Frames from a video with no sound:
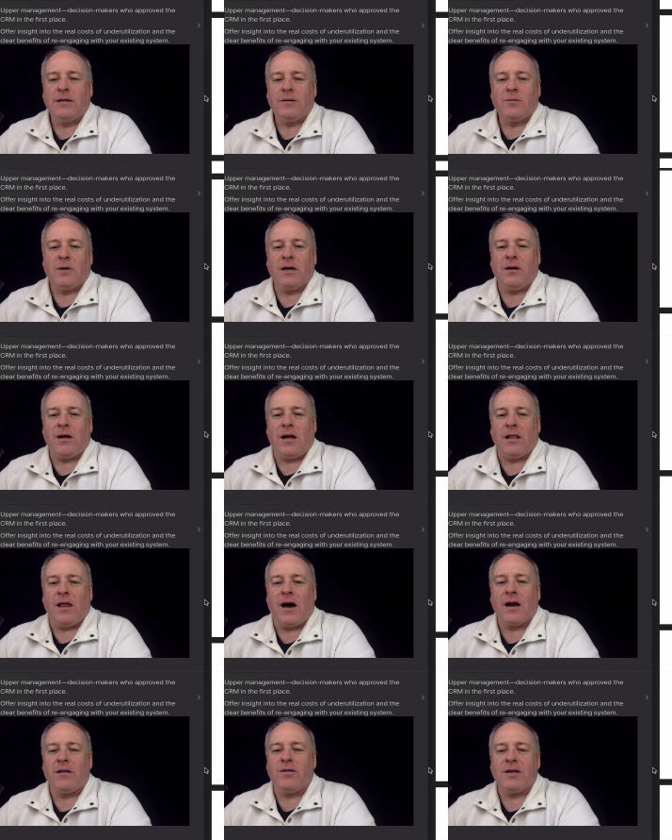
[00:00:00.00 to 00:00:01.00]
Well, a
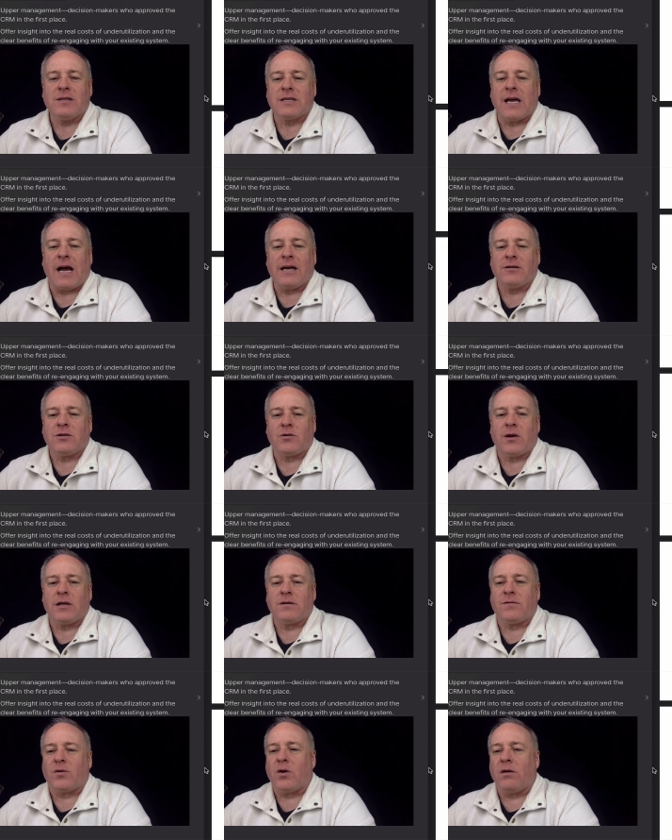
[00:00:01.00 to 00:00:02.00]
lot of these guys
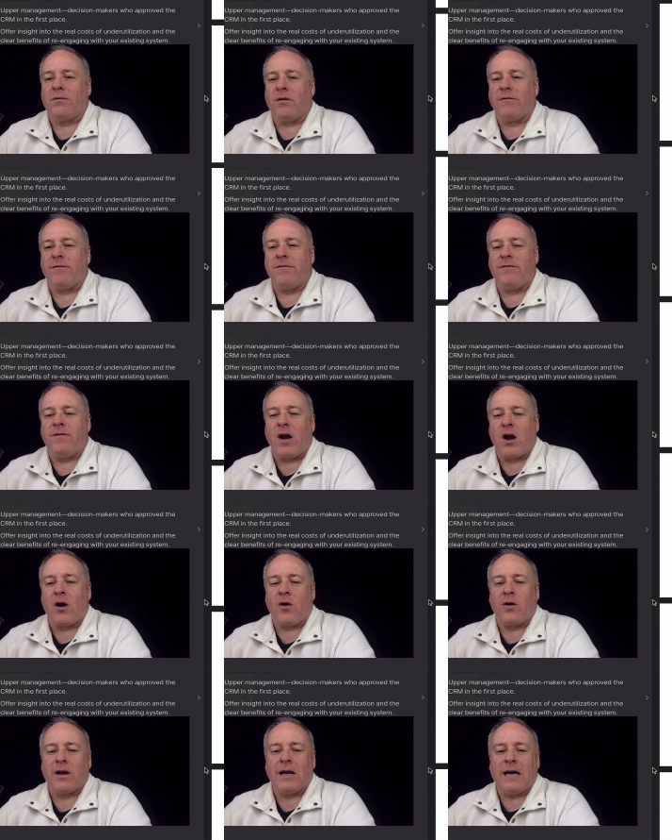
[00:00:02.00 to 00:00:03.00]
transfer over
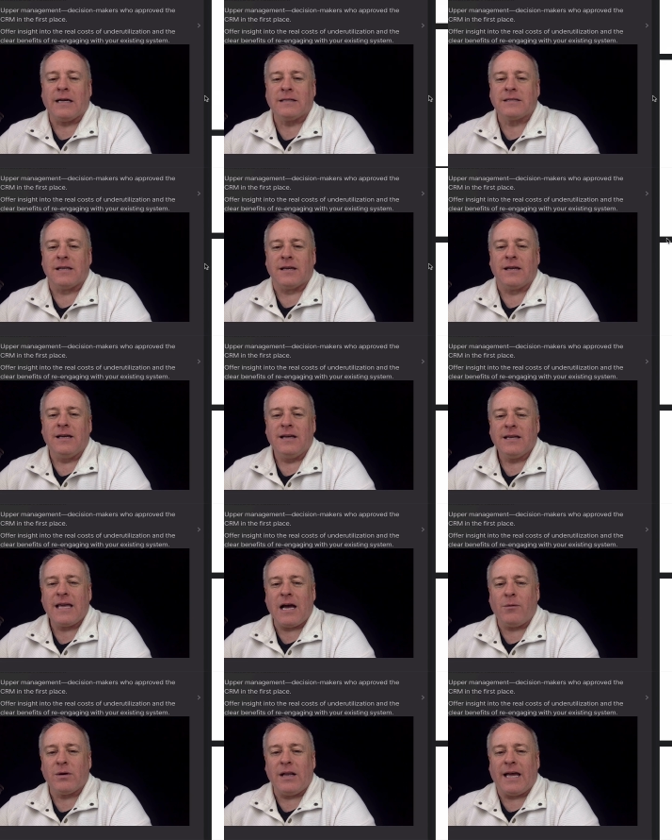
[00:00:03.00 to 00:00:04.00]
very nicely.
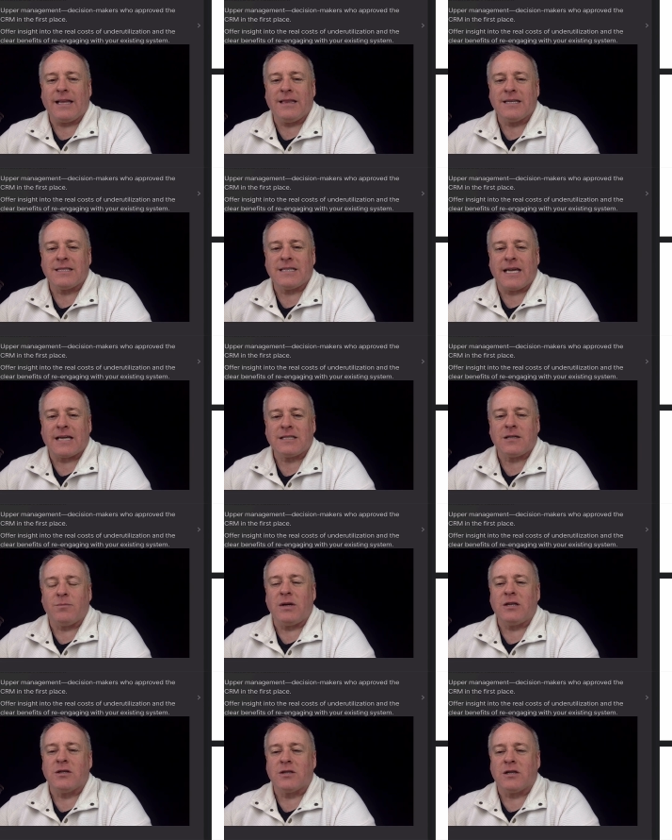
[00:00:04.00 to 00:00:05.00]
Yeah, I would like this text to
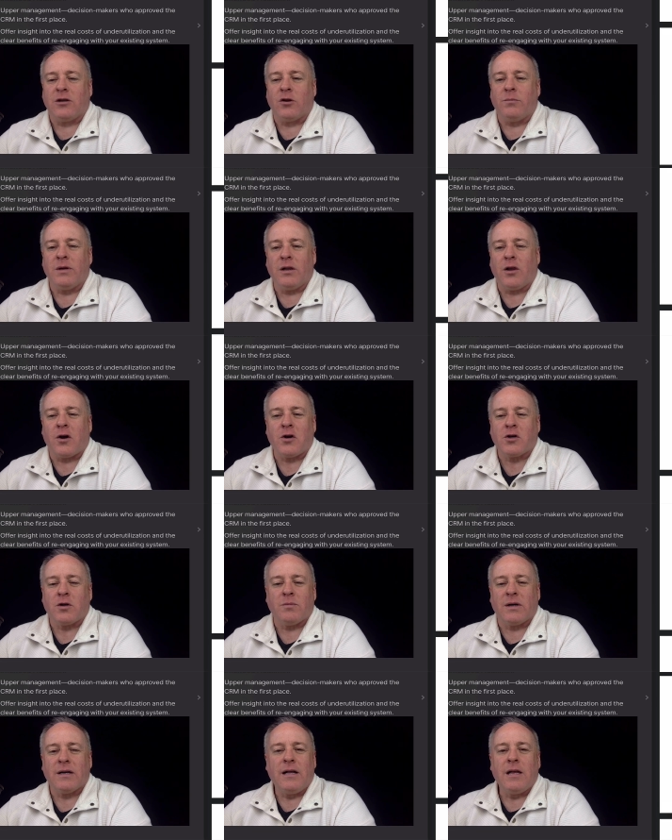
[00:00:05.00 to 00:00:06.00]
be just a little bit larger,
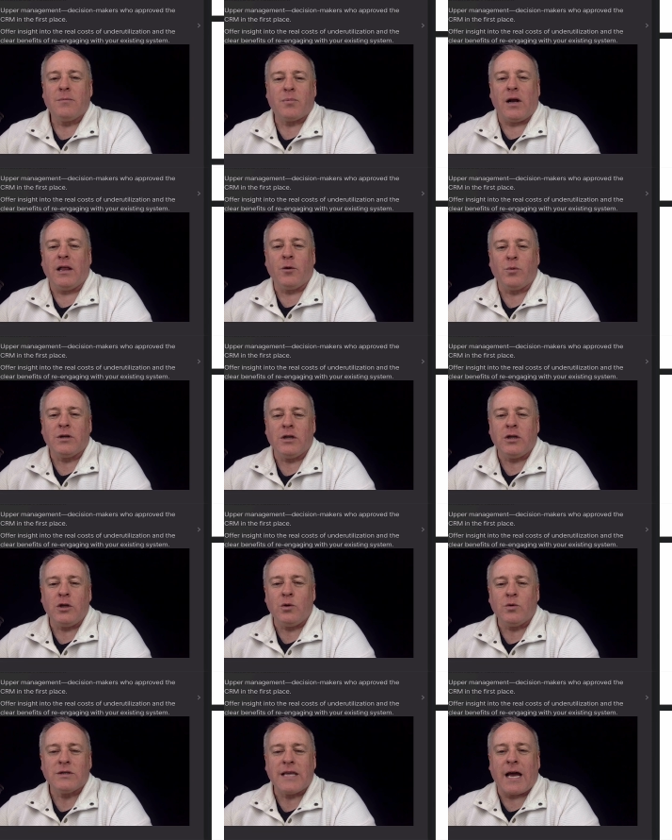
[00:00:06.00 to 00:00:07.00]
but probably wouldn't
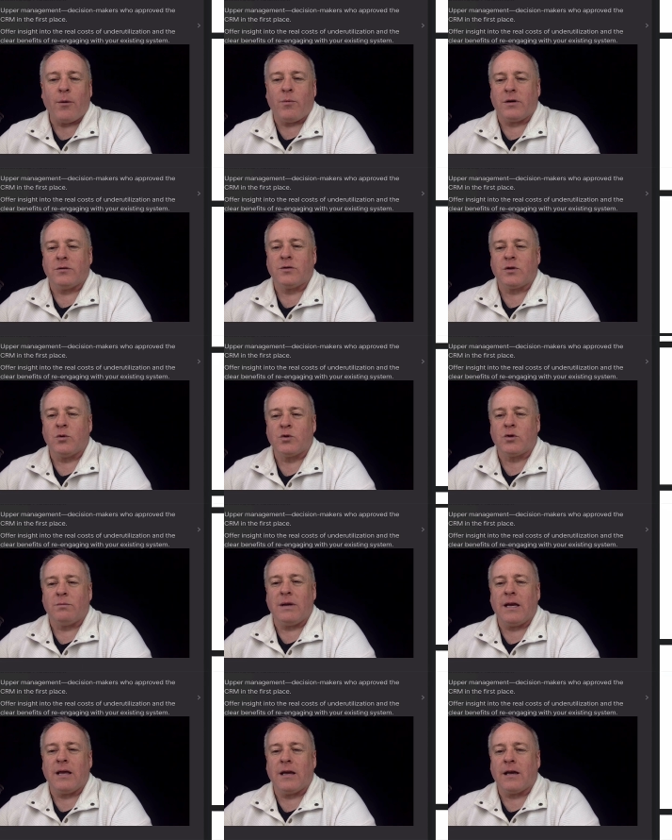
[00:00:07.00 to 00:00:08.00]
use that one on social
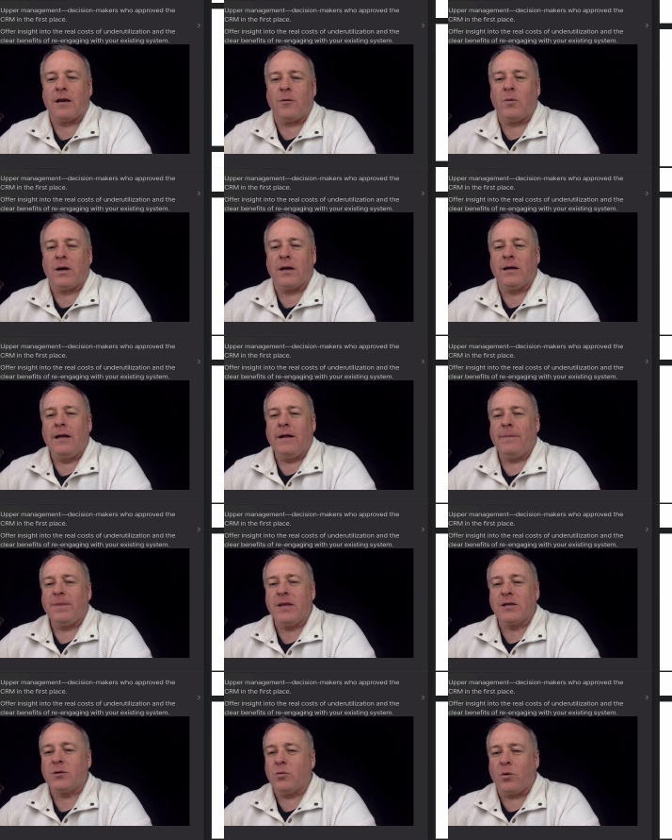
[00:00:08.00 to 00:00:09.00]
media anyway.
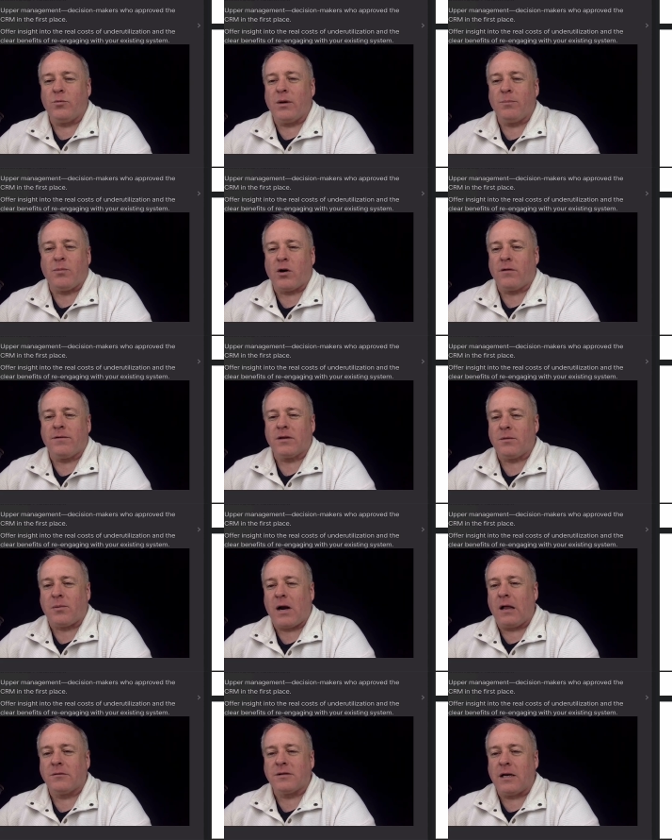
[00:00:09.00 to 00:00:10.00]
This one would be perfect. The
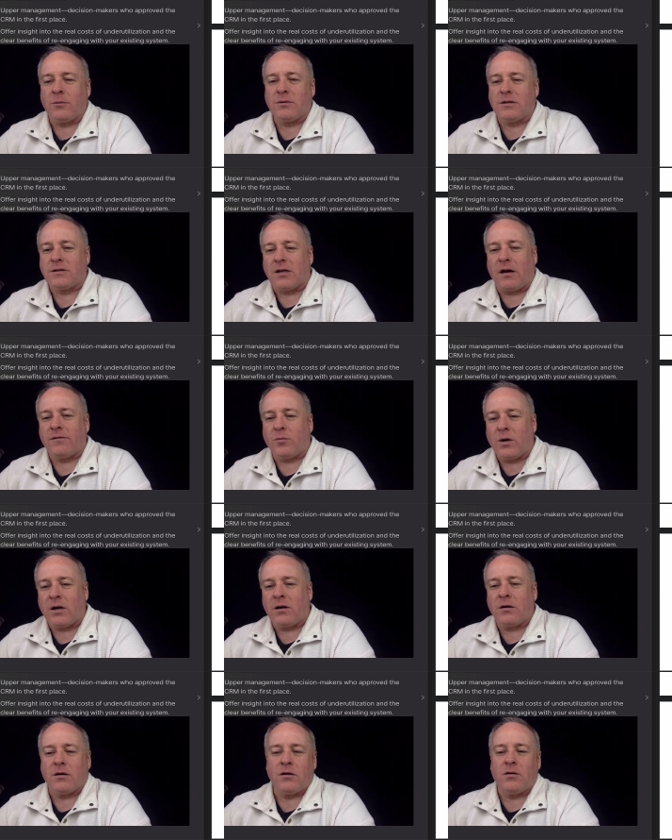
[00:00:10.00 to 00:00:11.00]
problem is not with the
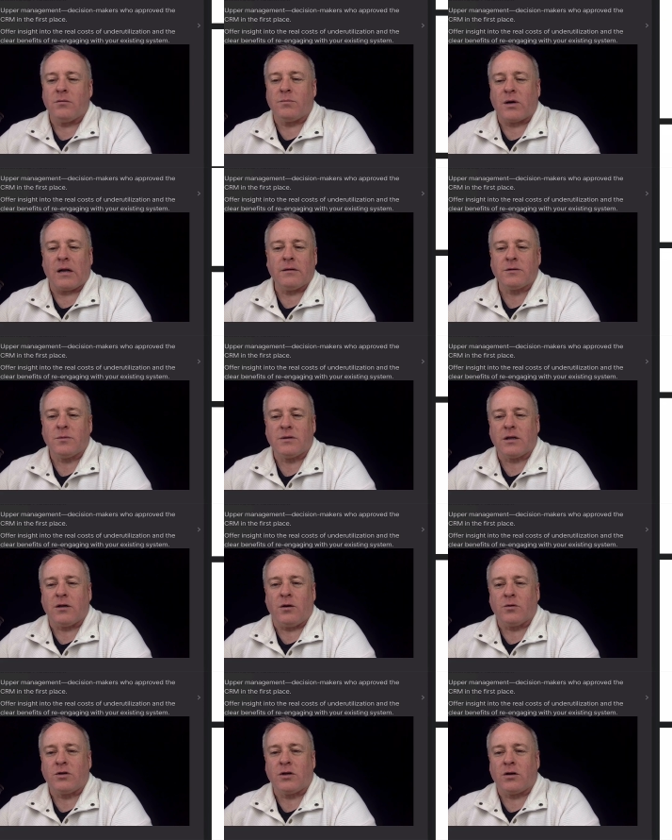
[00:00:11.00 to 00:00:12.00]
software, problems with the
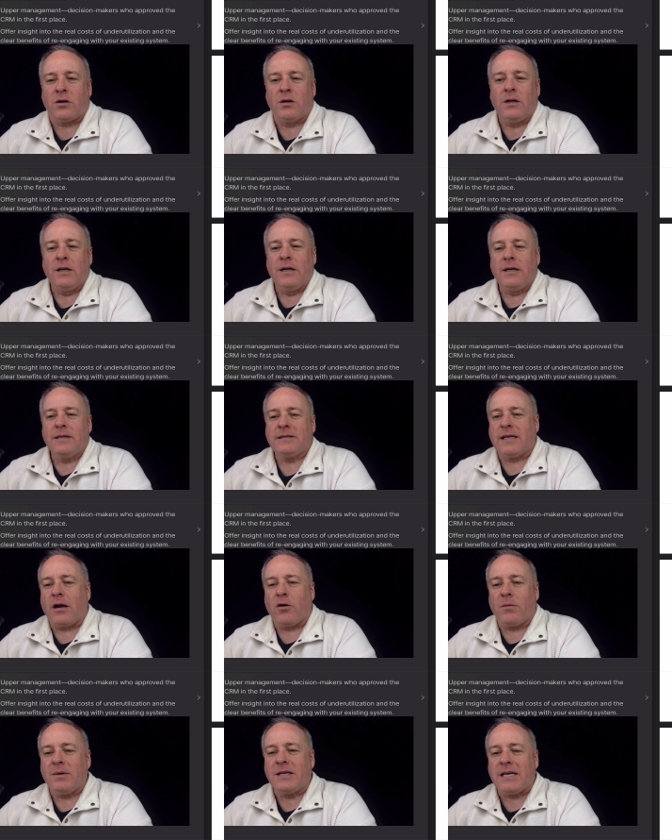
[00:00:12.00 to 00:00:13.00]
culture.
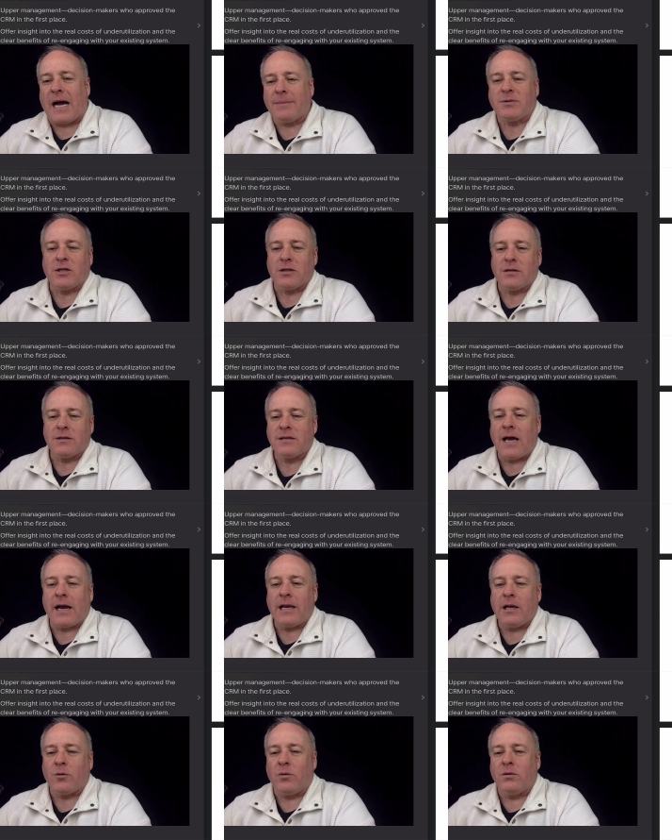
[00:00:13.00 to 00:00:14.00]
CRM adoption does
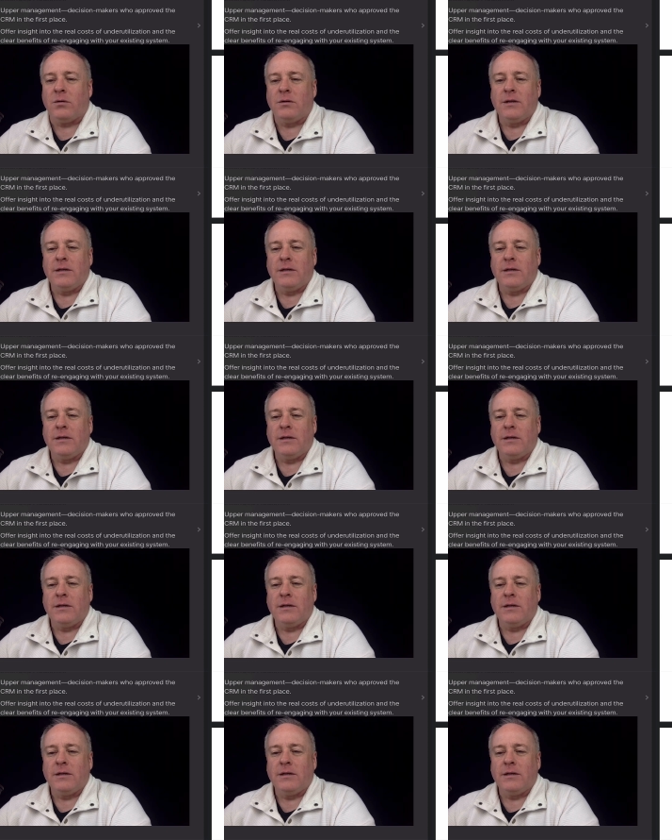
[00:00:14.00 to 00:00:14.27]
not equal